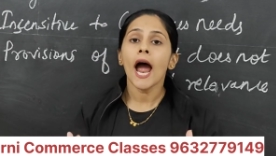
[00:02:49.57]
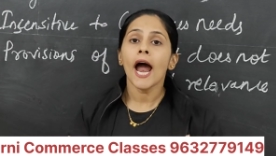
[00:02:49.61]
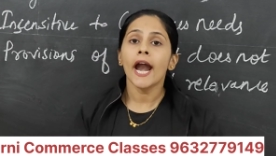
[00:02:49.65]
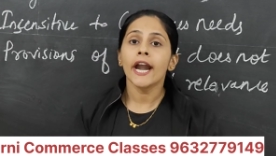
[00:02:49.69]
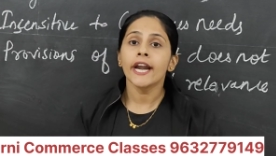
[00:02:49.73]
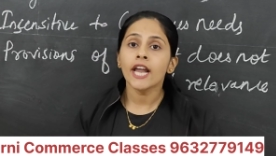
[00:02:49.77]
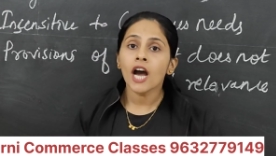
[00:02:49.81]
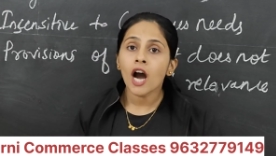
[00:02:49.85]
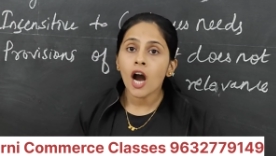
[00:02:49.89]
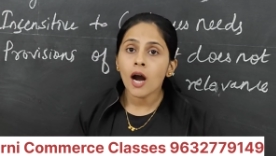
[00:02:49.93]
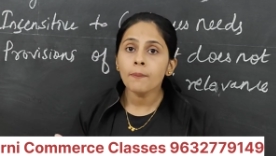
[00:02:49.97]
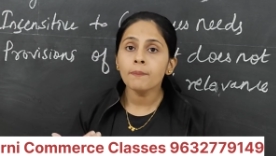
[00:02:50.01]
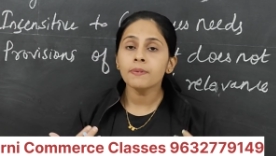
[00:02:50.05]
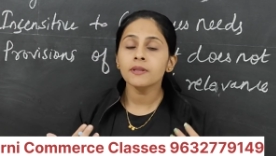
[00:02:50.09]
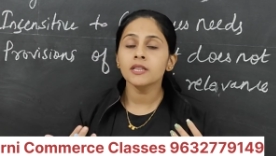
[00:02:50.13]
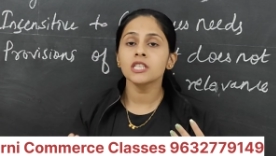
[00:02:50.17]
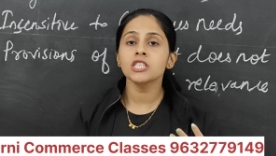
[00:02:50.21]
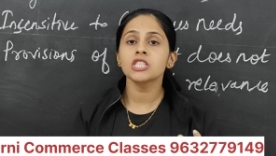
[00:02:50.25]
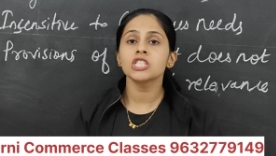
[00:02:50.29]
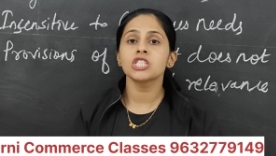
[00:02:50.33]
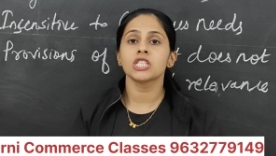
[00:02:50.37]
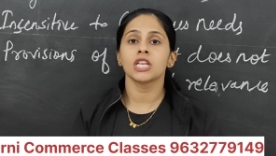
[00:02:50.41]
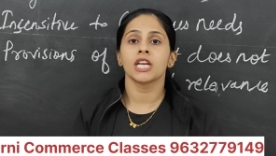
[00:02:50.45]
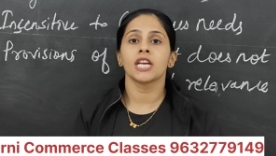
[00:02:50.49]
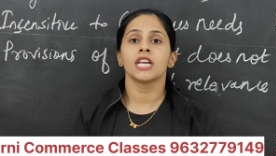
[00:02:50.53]
adapt
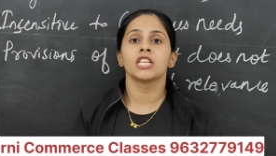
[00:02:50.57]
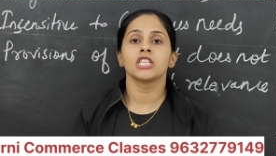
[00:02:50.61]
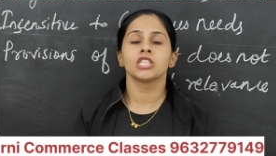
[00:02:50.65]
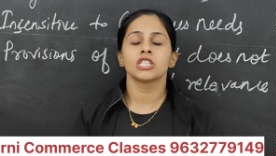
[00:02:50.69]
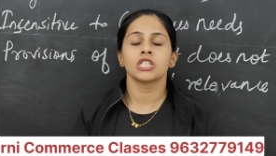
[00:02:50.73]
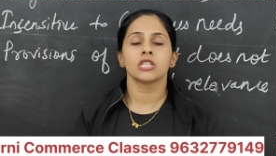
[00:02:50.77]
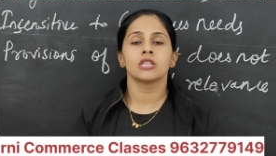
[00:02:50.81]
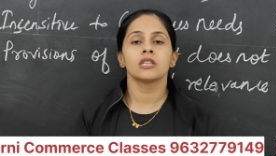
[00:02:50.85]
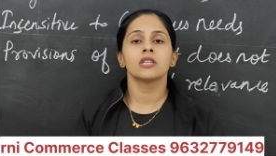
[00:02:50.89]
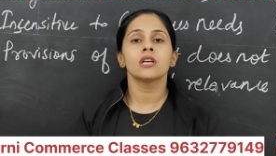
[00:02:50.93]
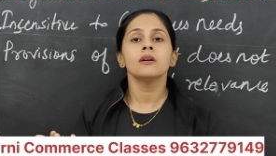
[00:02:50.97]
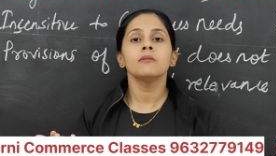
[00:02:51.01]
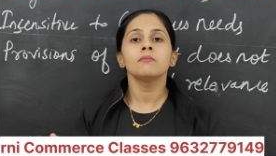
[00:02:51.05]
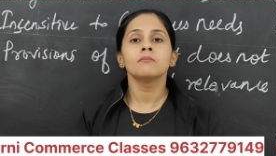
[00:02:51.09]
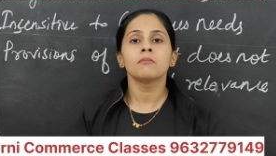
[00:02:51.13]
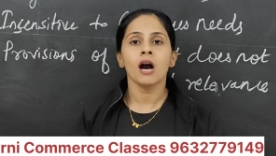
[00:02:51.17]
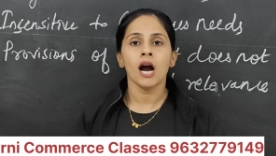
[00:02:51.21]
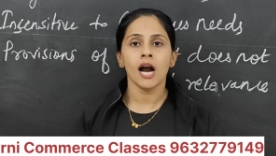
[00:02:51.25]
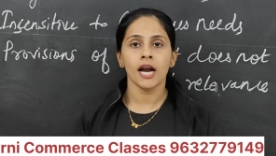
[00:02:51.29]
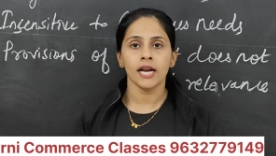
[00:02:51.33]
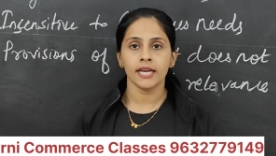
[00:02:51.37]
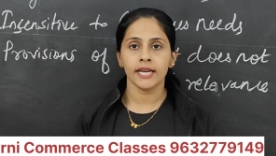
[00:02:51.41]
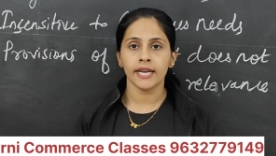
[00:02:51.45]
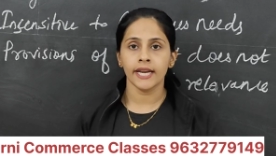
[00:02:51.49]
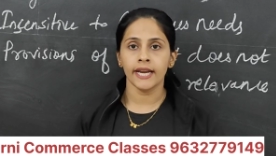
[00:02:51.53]
the change in the
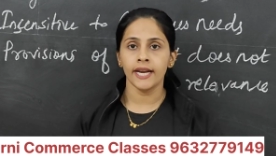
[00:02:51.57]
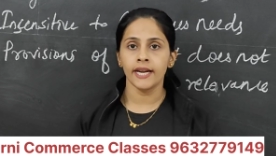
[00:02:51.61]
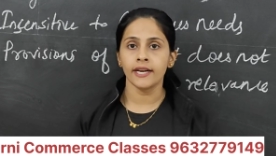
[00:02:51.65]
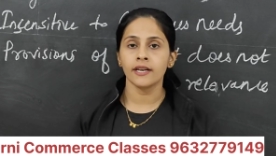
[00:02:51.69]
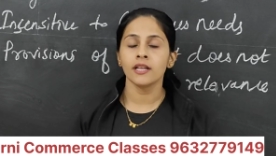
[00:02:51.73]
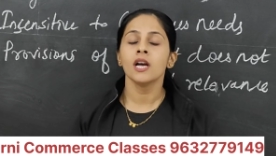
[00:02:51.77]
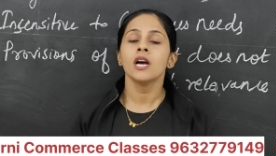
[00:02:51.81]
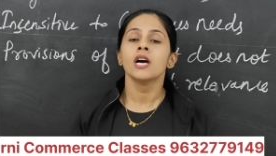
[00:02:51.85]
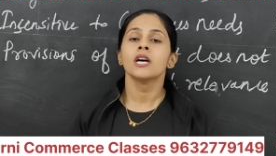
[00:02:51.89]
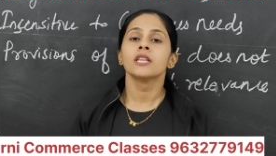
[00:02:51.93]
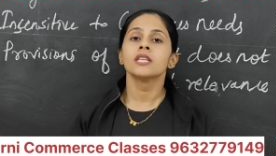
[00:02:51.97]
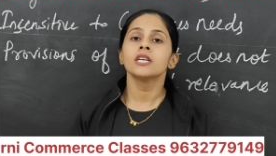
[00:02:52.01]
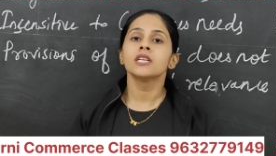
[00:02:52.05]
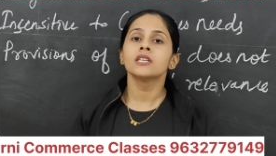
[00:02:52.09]
market.